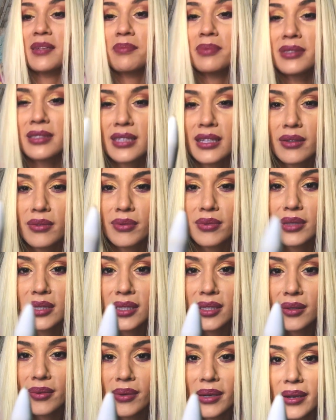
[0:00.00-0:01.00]
It's like
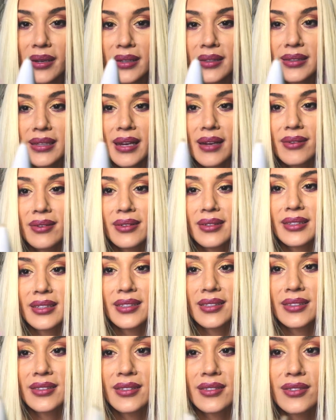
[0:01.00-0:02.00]
really wearing down on
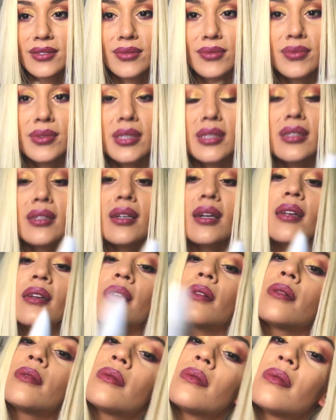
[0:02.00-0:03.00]
this. It's really kind
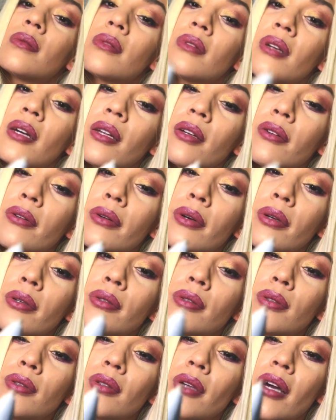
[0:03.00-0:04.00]
of gross.
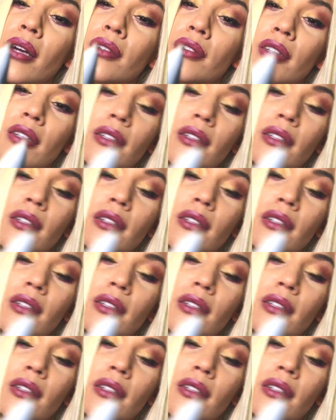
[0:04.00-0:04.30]
Actually,